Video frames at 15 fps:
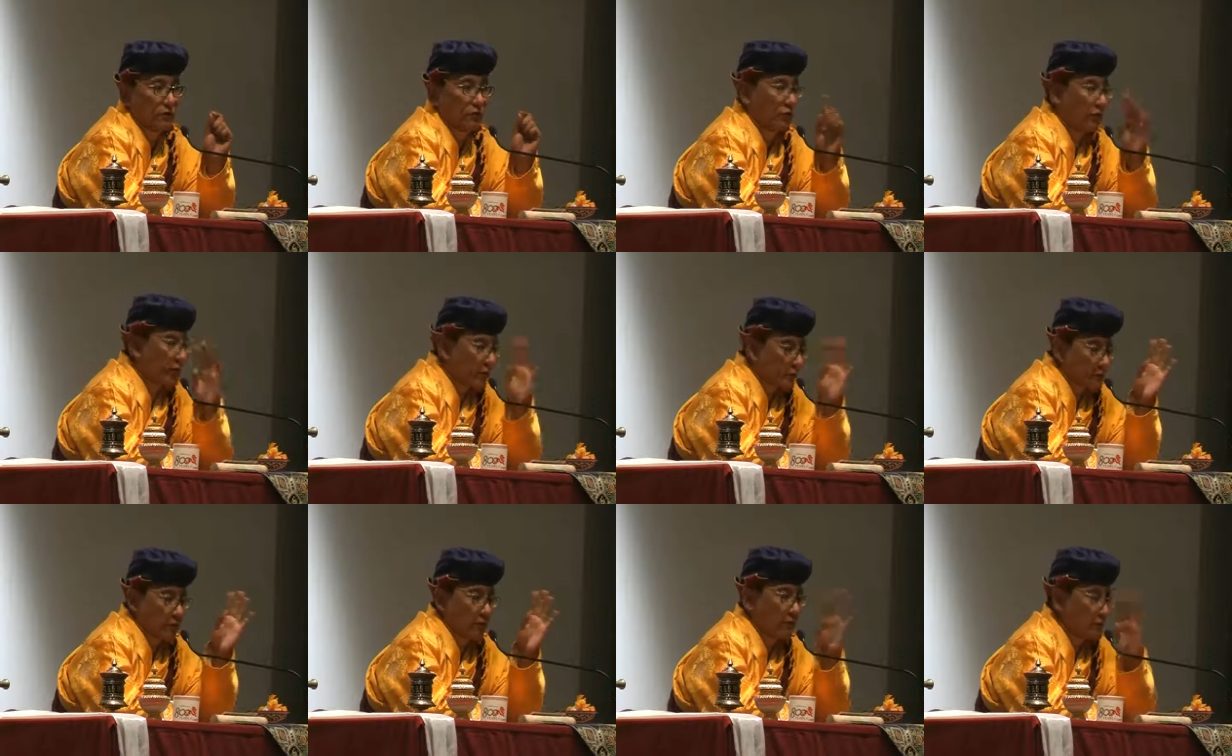forget
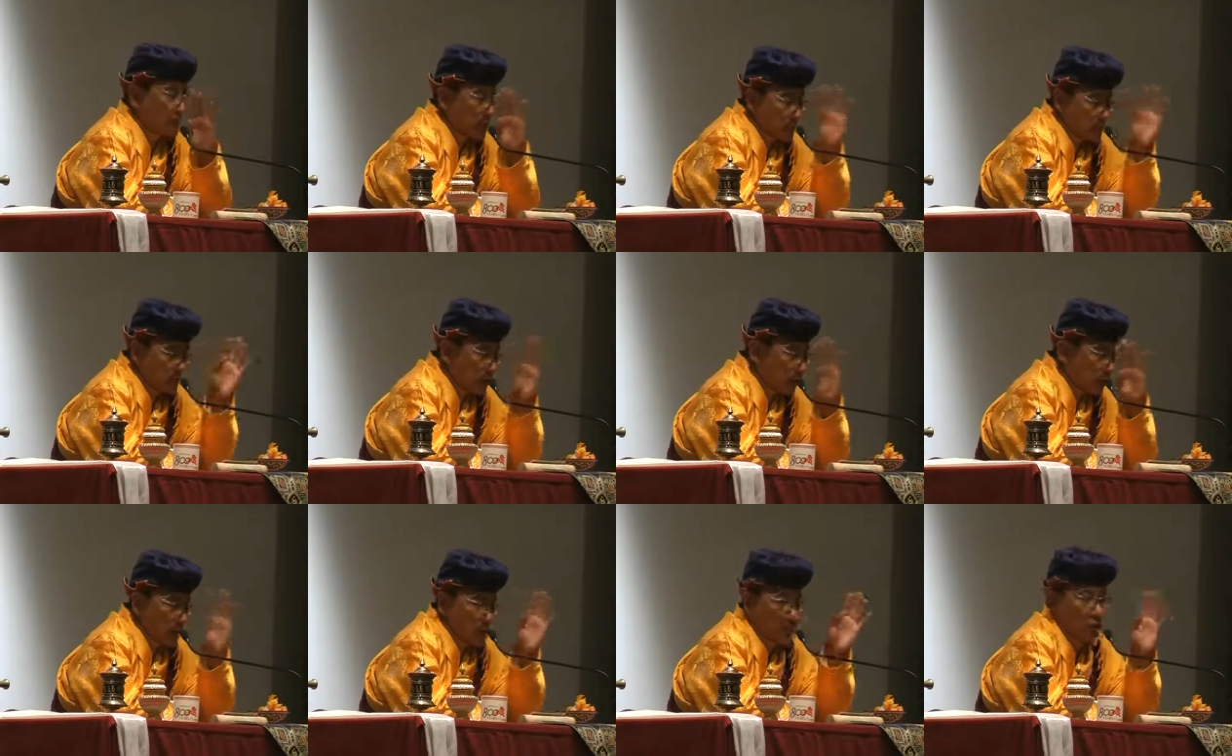about
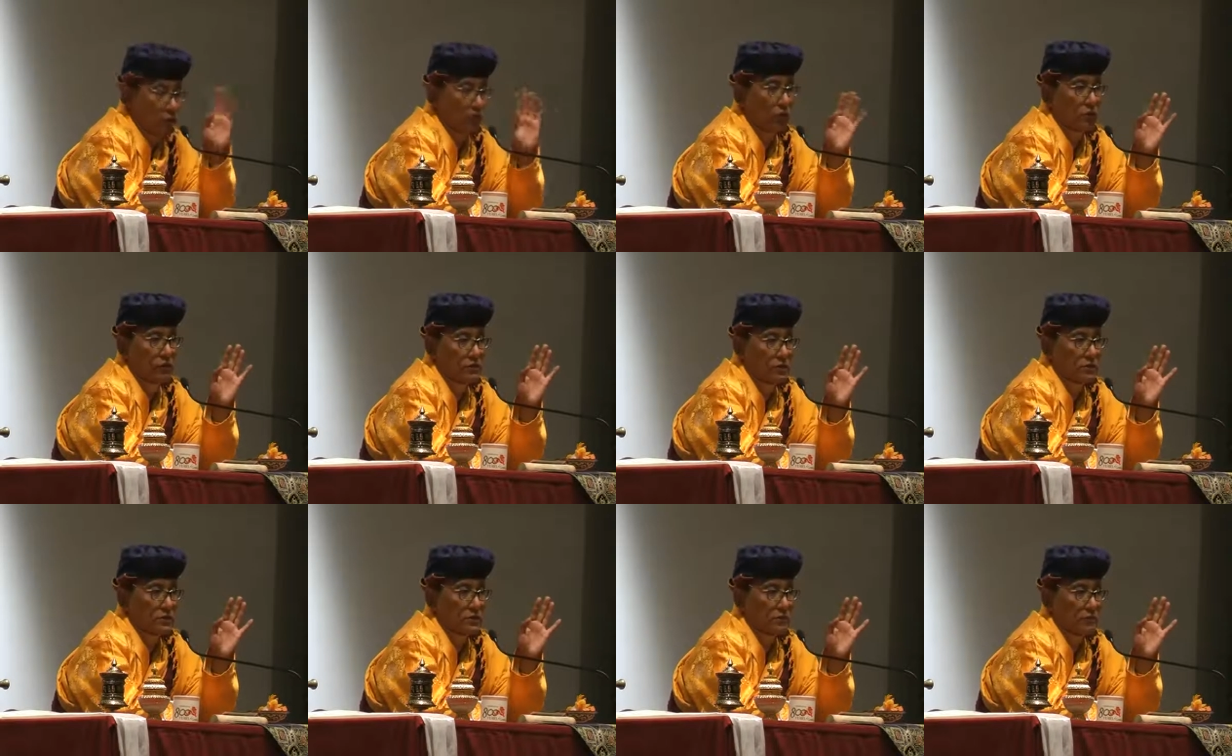talking about all
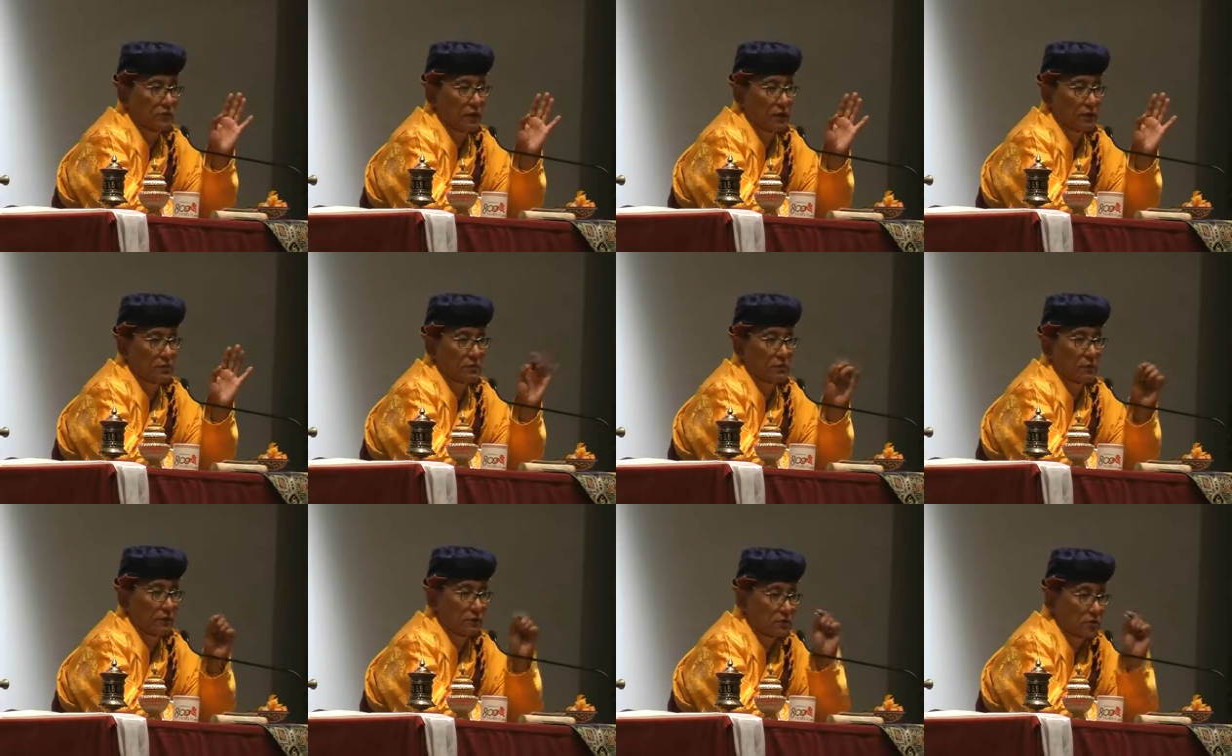sentient beings,
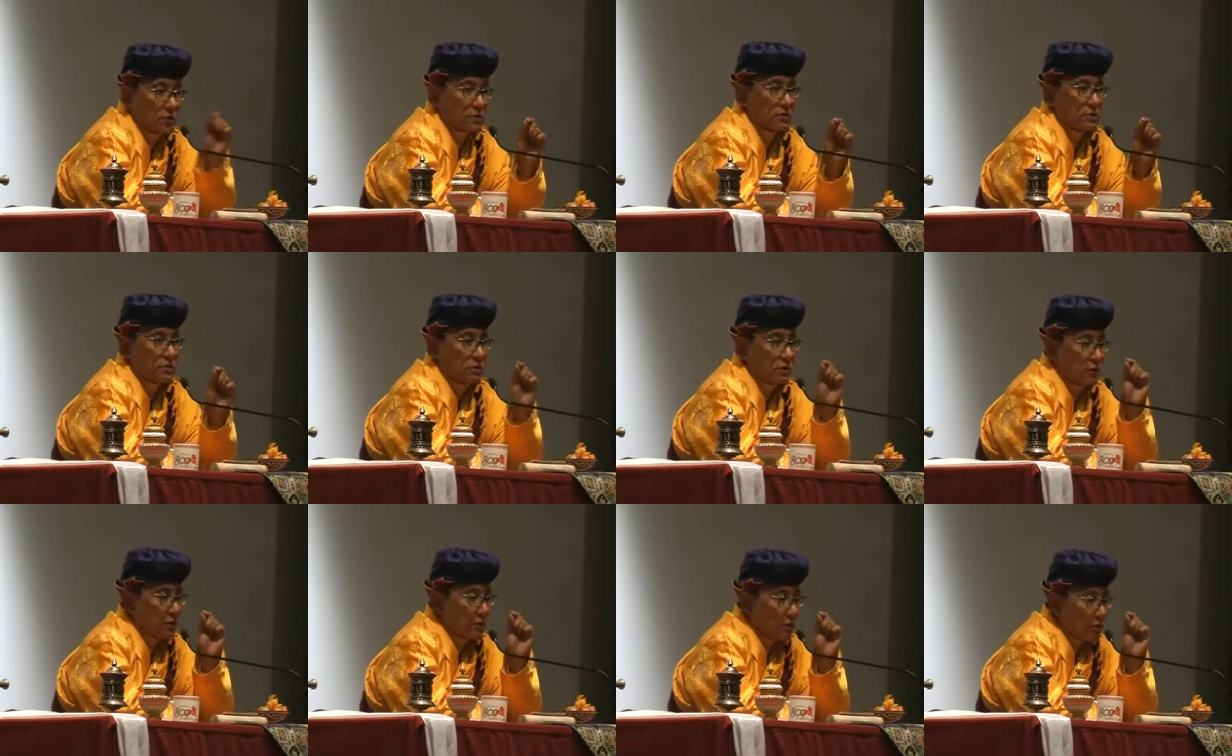but just
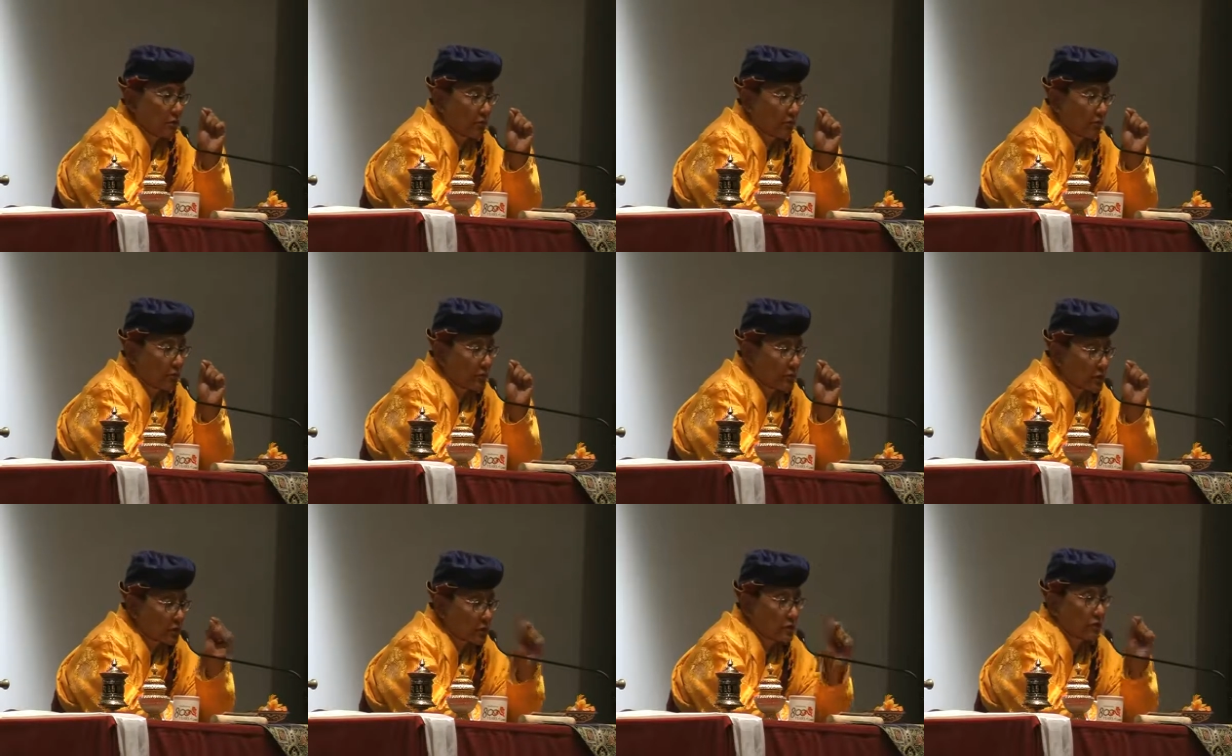
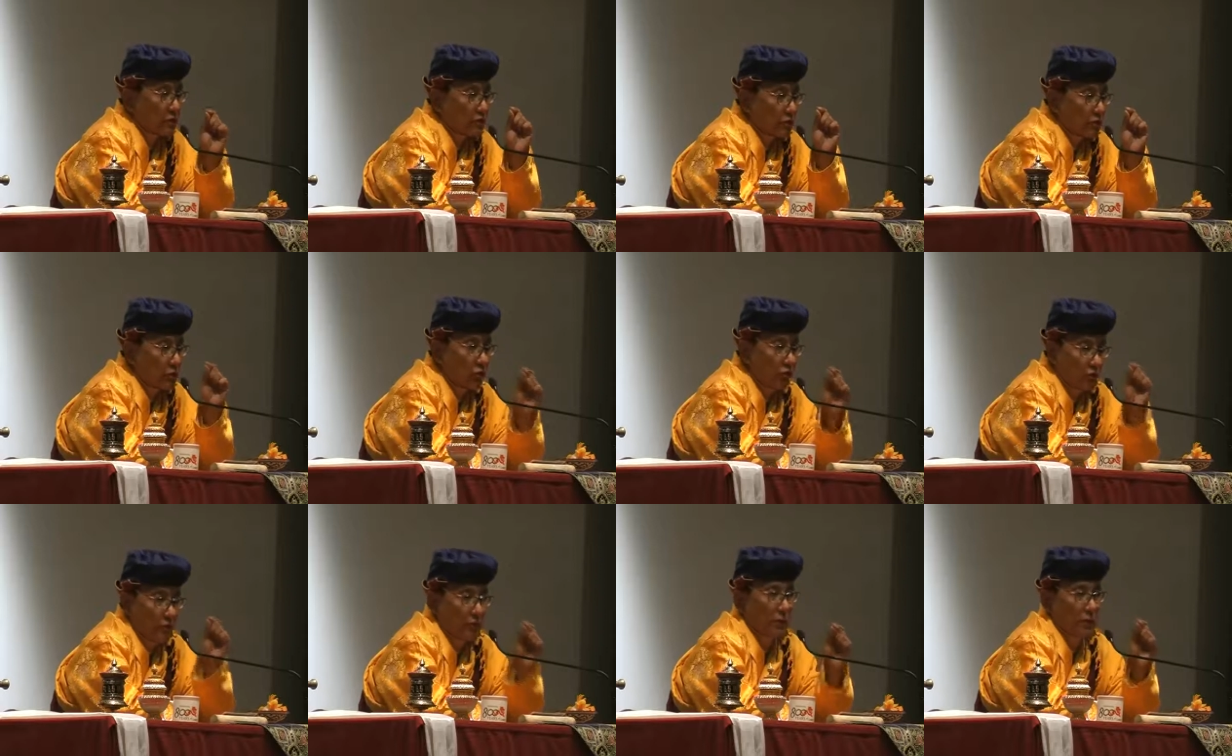just your
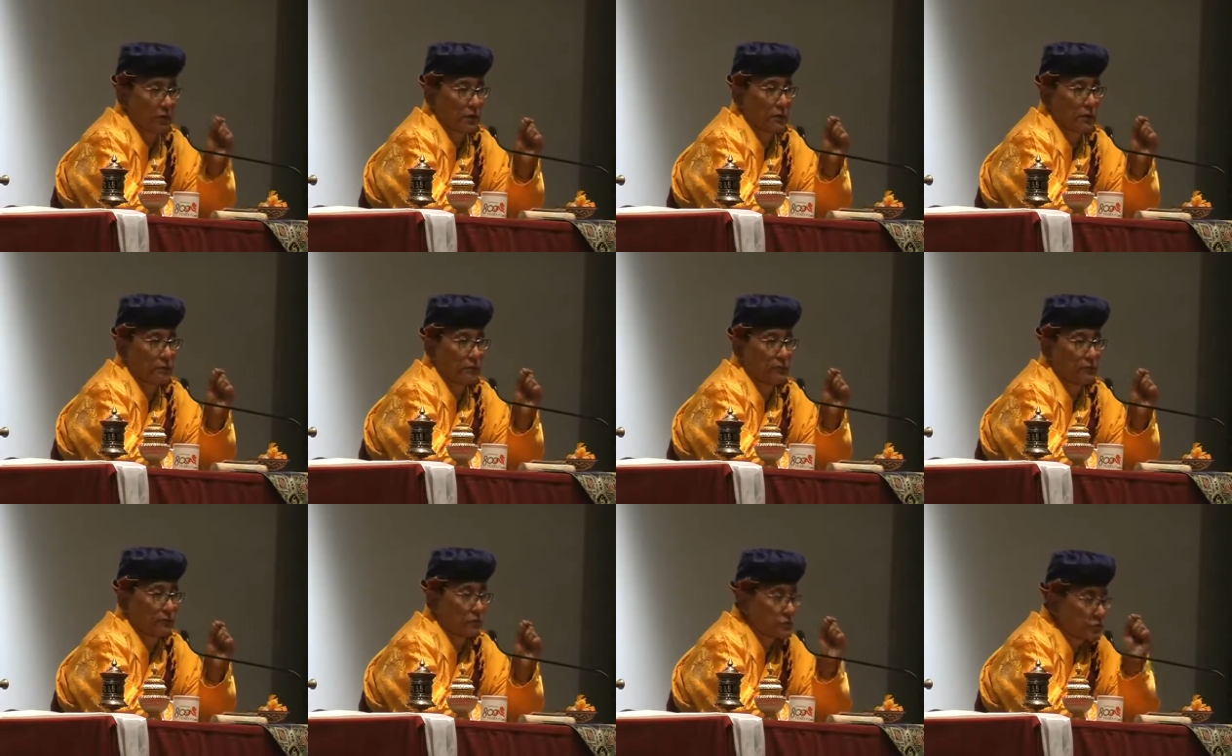family,
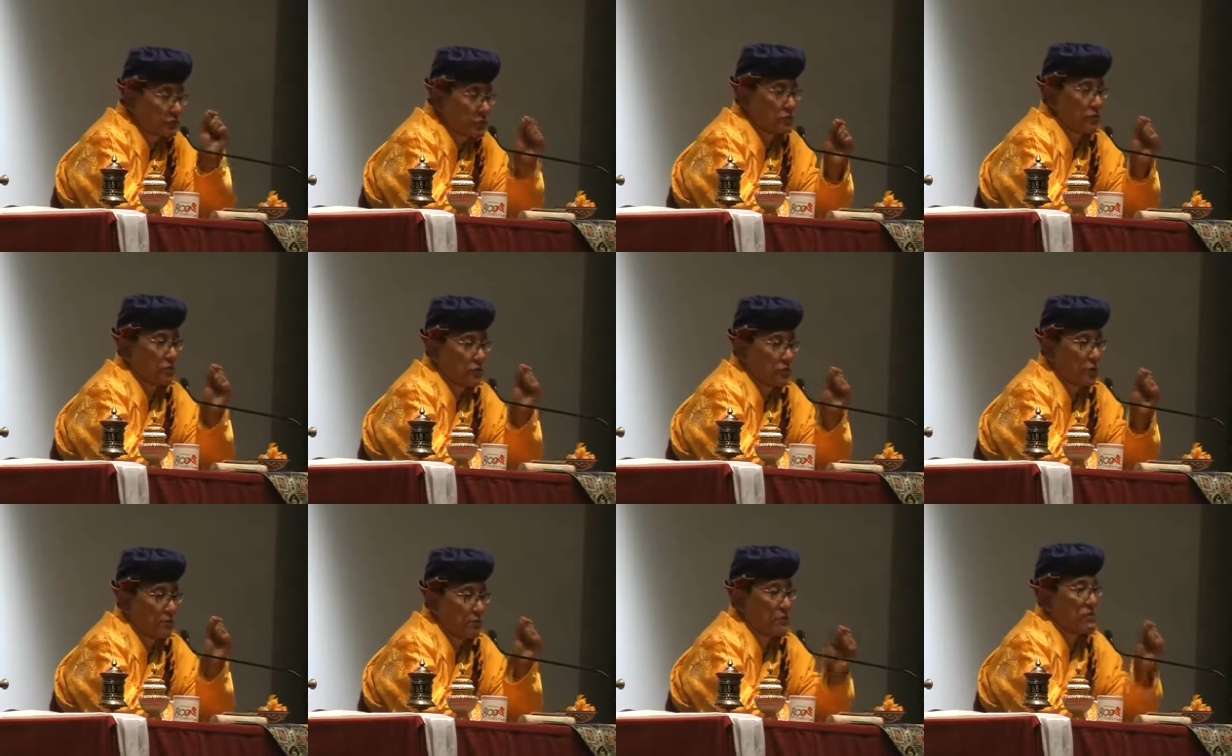just
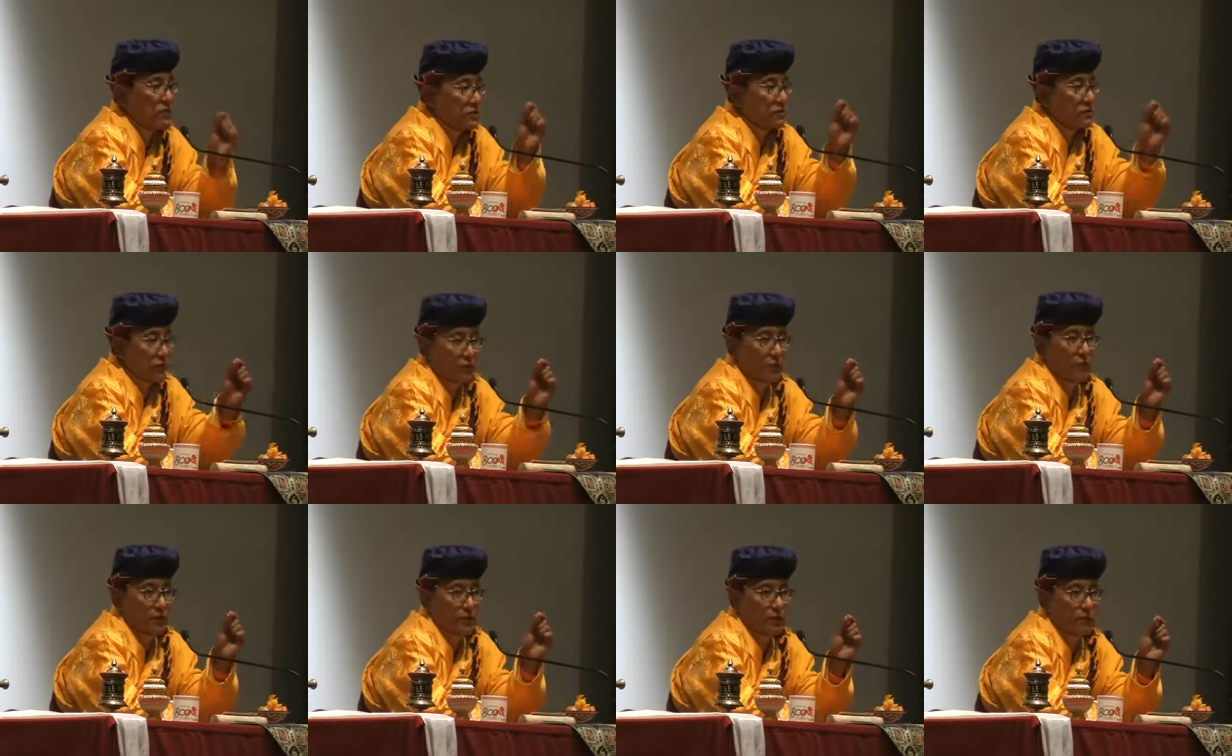your immediate
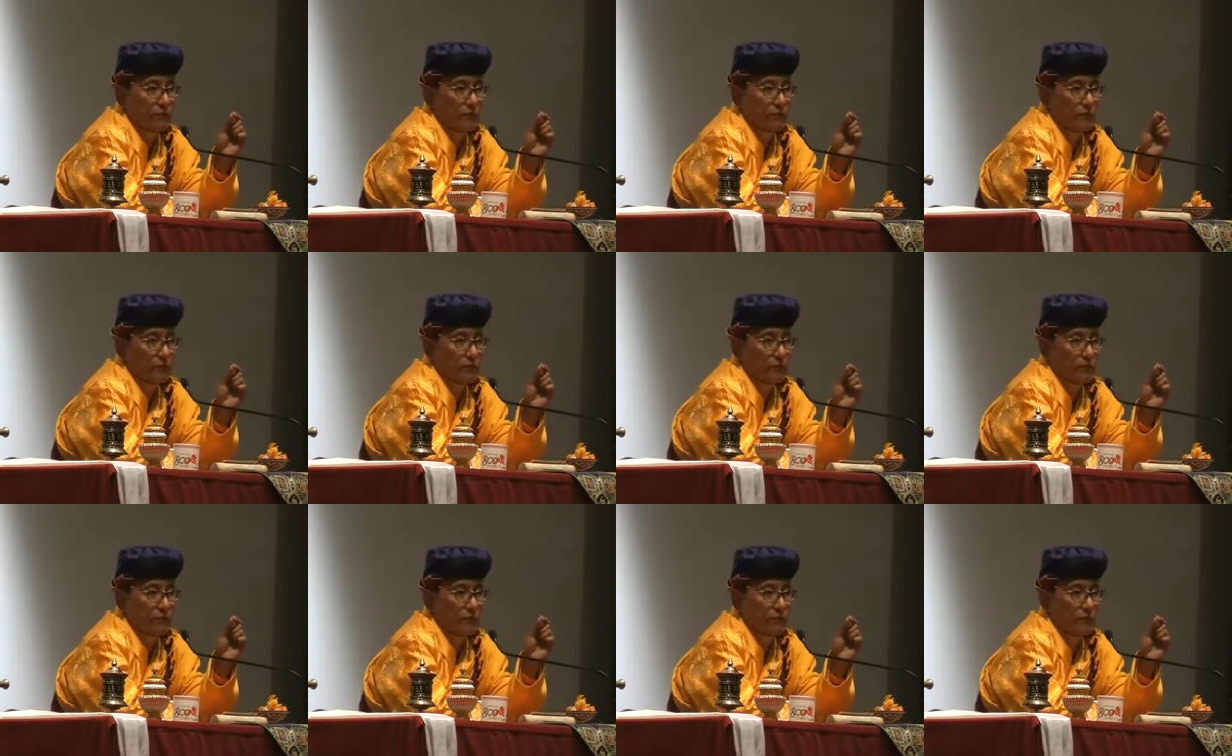family.